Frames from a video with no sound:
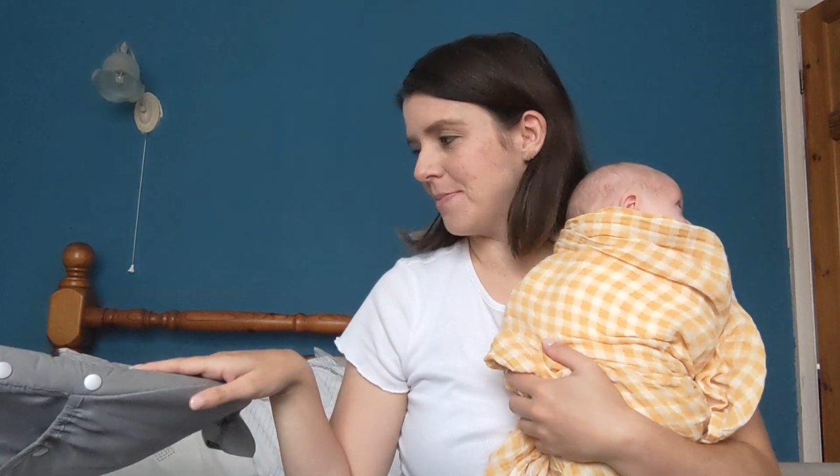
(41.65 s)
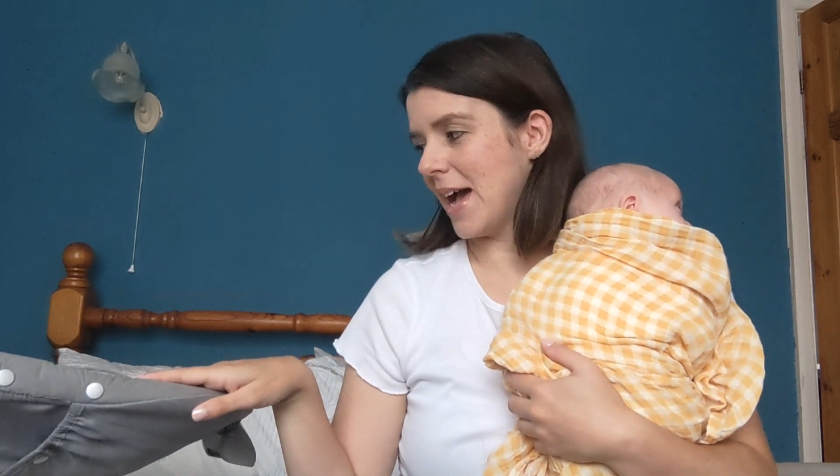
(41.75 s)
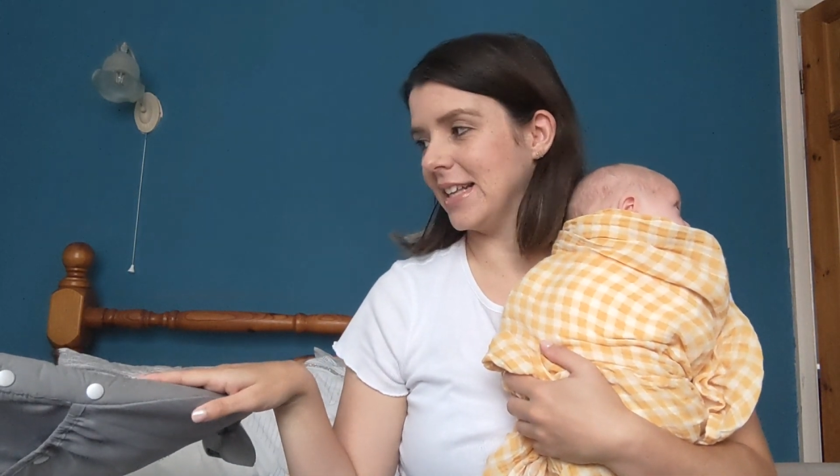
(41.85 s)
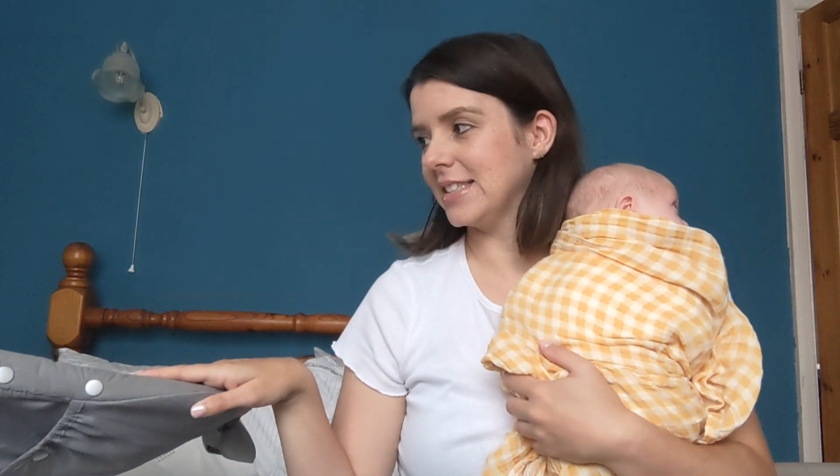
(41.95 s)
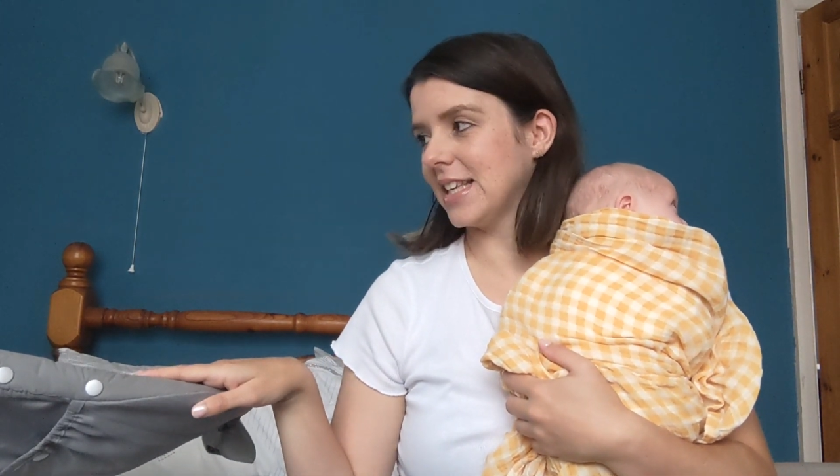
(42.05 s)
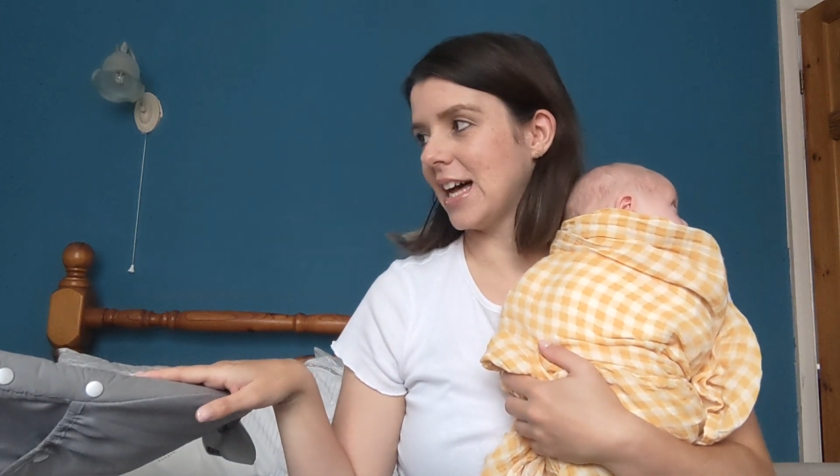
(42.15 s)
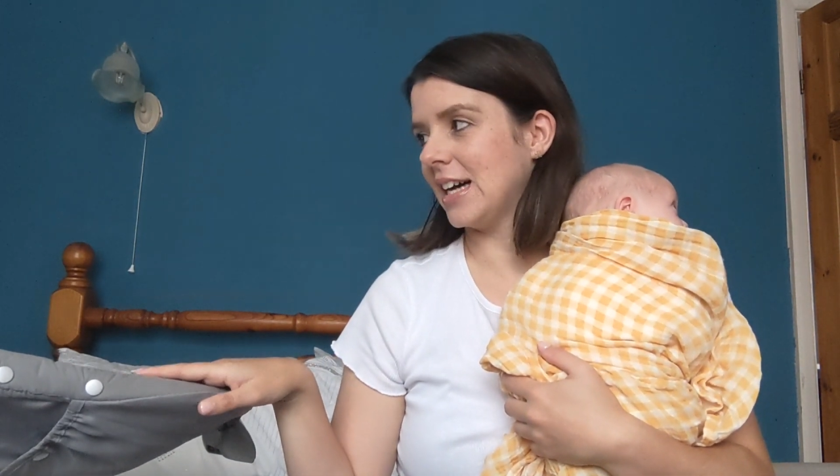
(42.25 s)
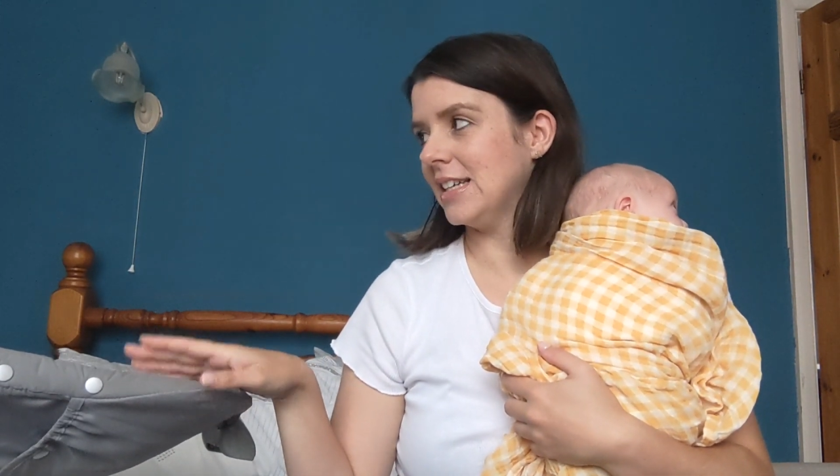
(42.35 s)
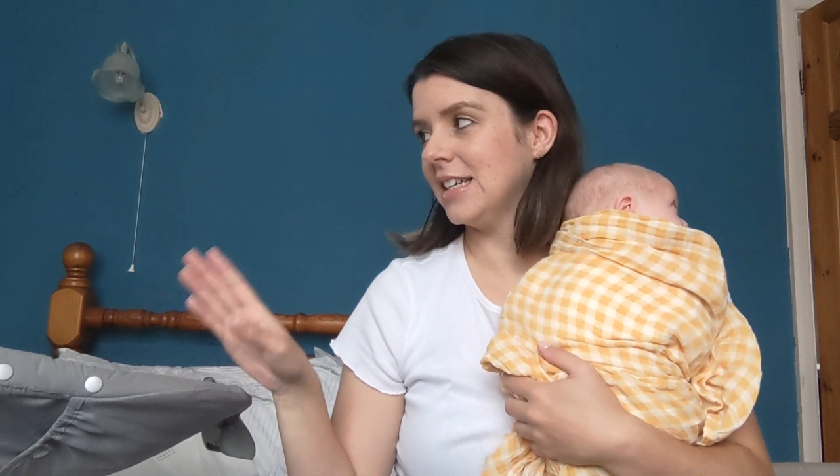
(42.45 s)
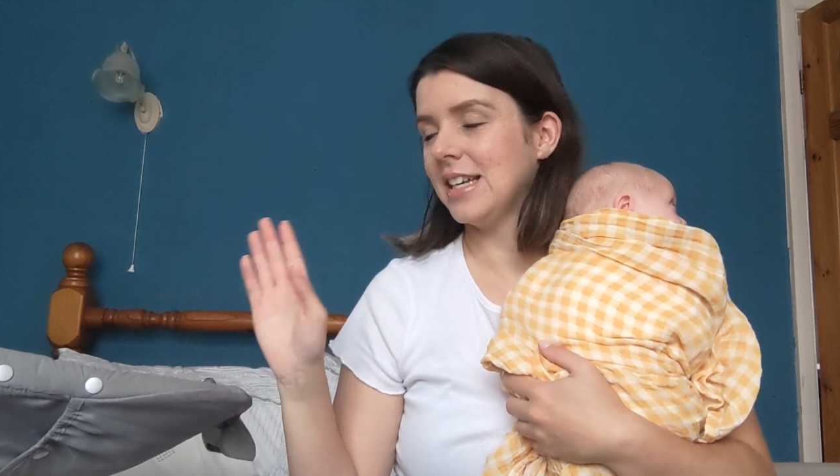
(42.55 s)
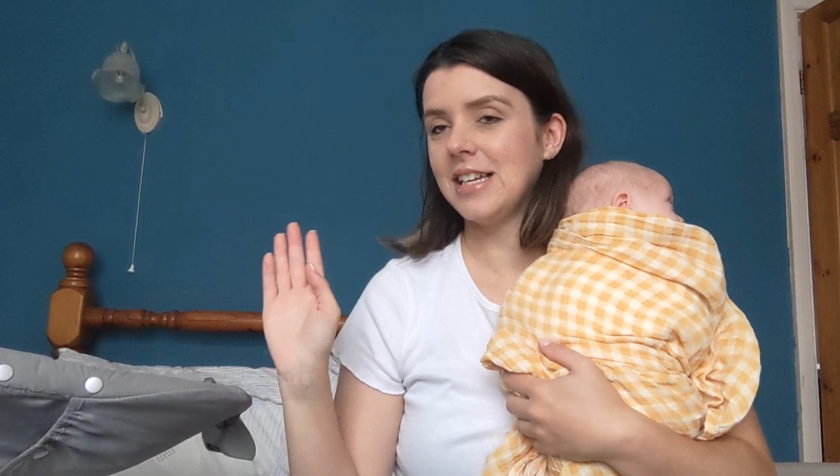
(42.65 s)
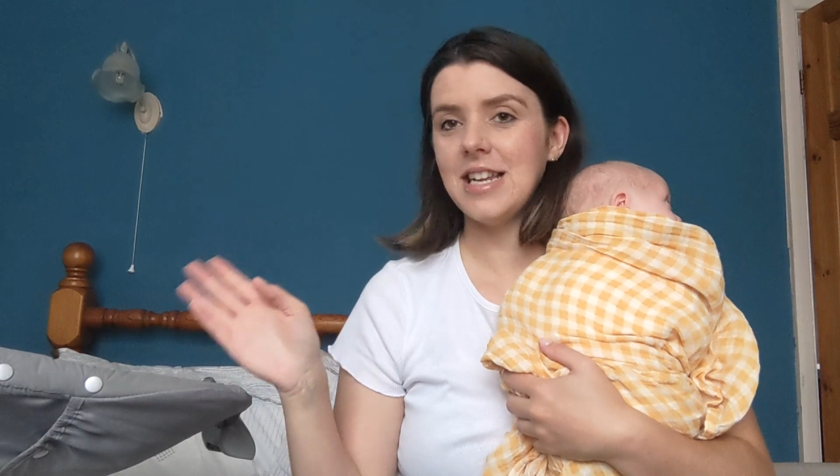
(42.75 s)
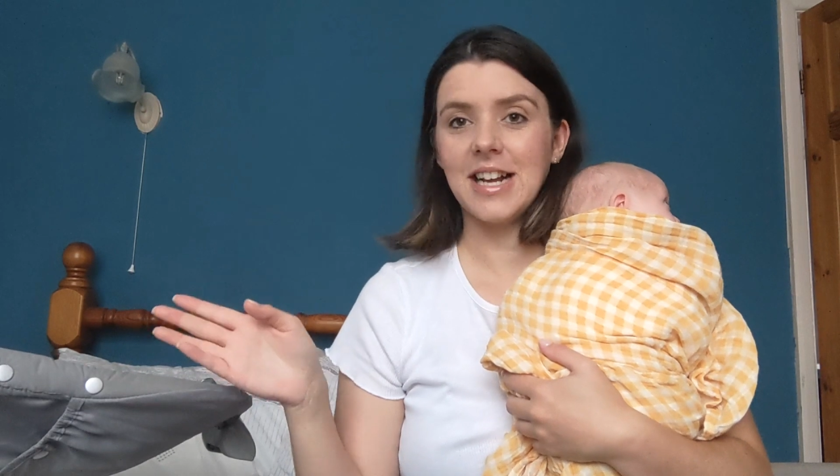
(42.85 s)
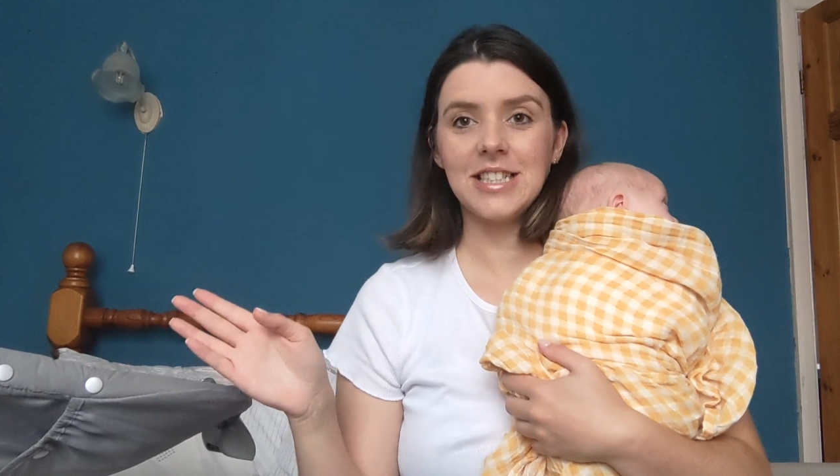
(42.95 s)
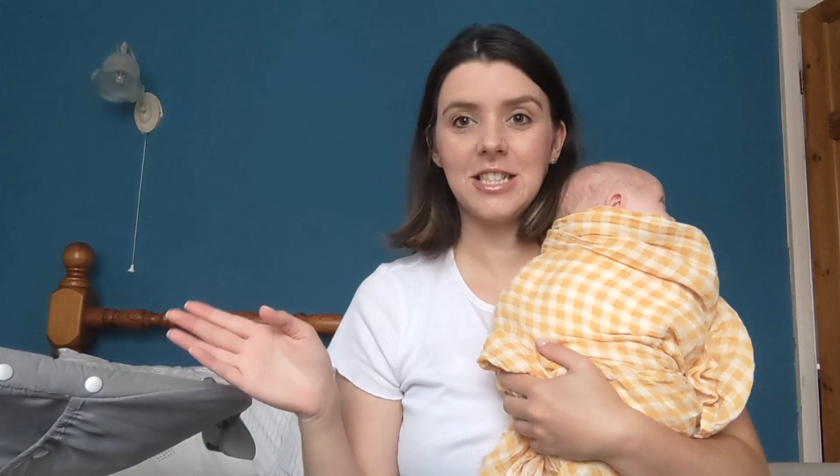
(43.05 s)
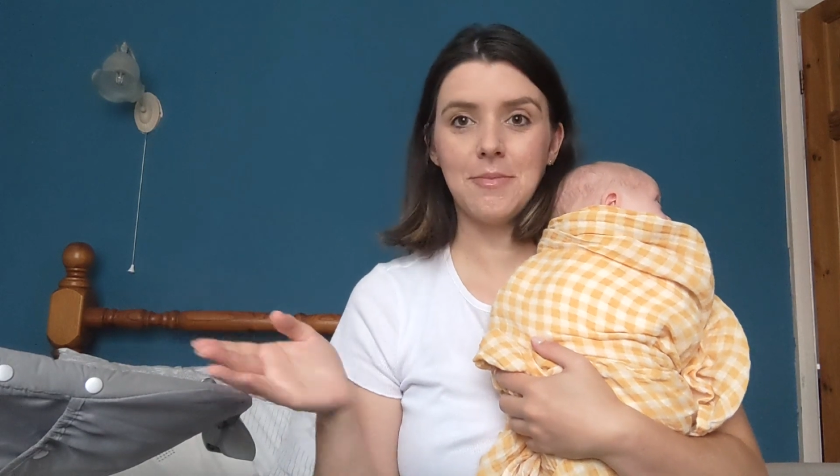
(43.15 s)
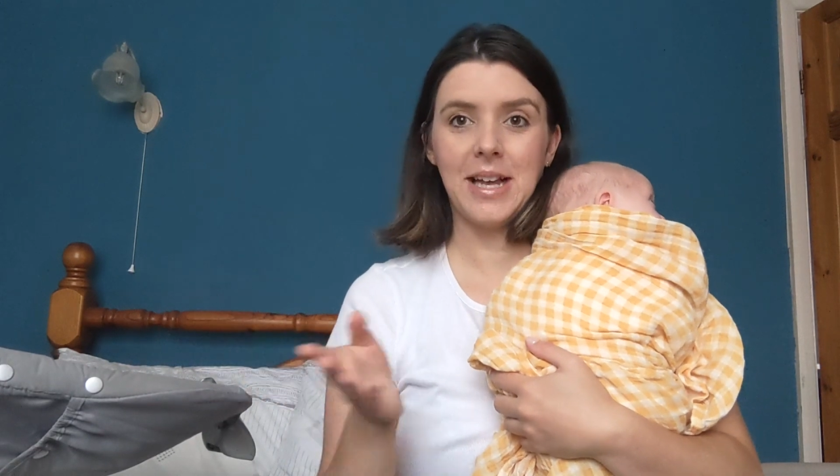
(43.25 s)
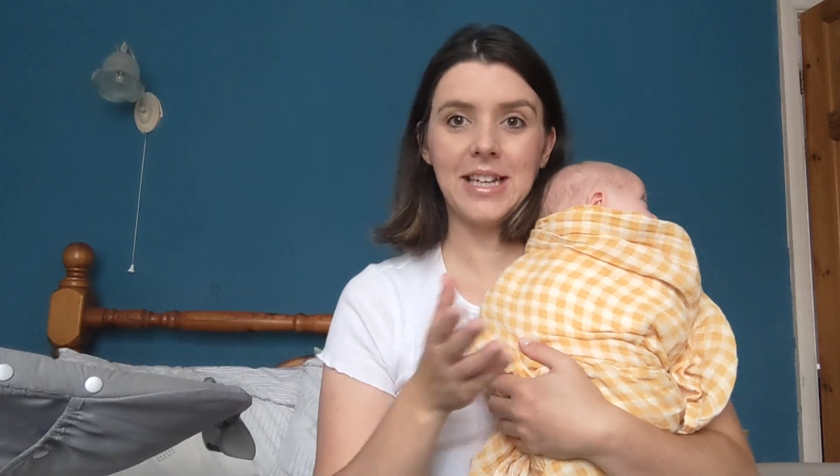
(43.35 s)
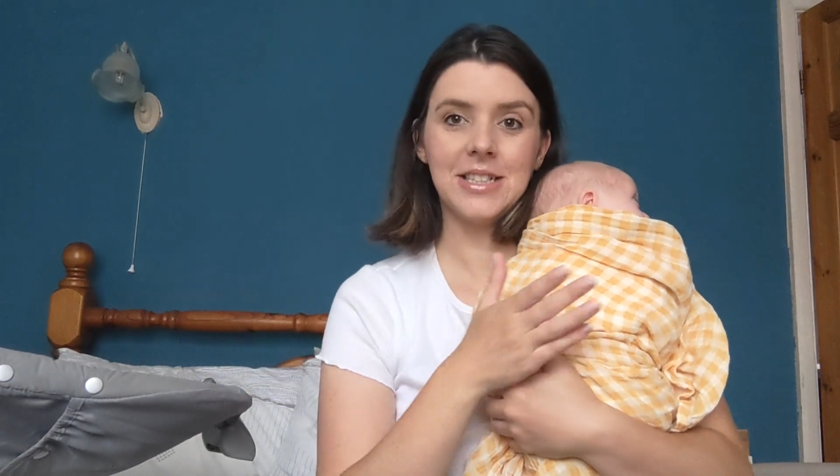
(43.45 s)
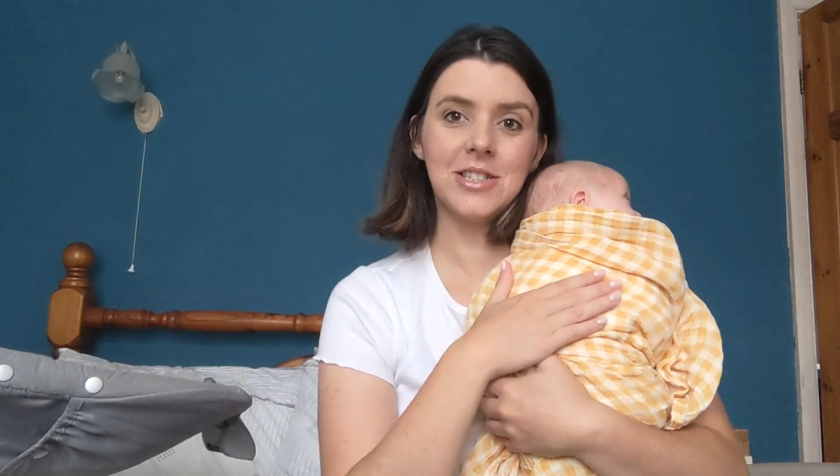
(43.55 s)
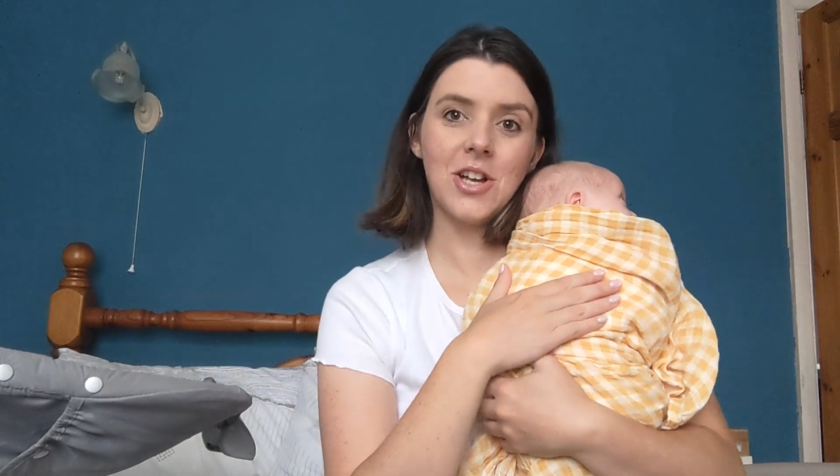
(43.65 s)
bouncer next to me.